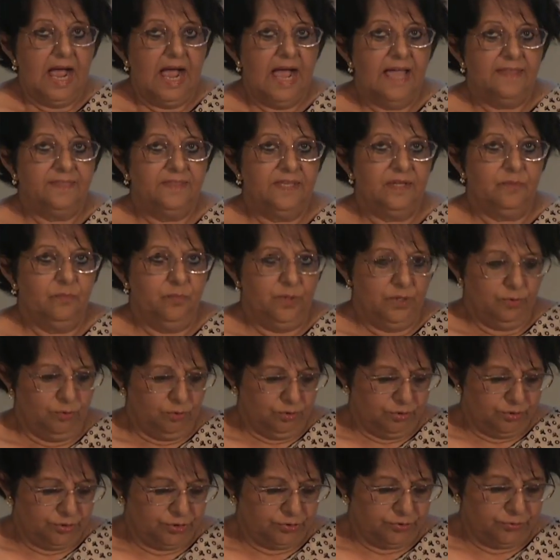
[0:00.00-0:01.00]
I think we
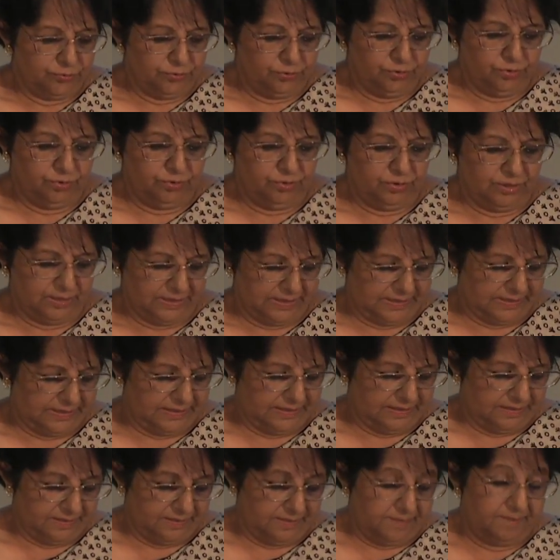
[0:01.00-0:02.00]
also
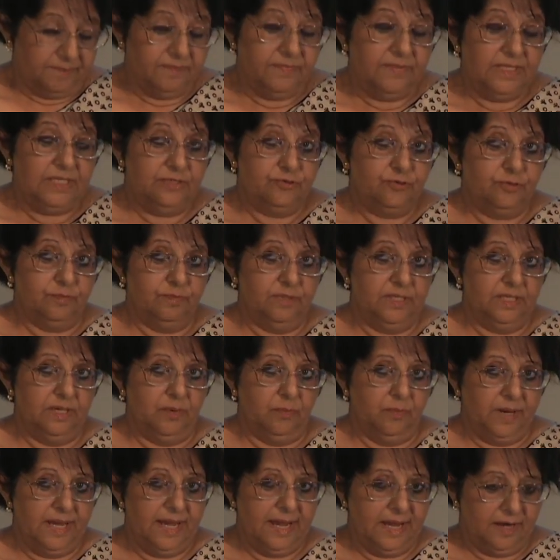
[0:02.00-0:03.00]
um, need to be
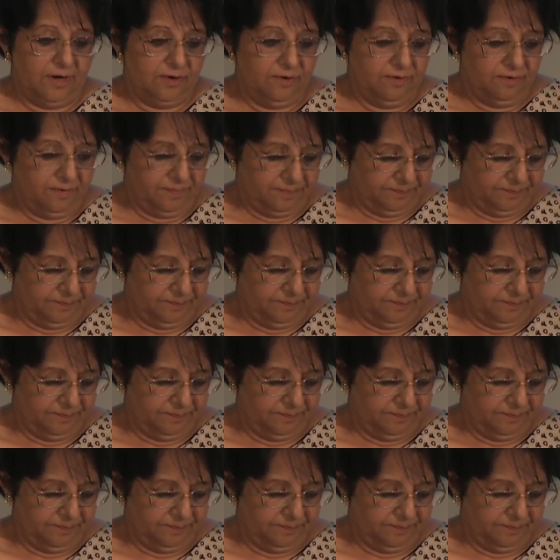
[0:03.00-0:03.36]
aware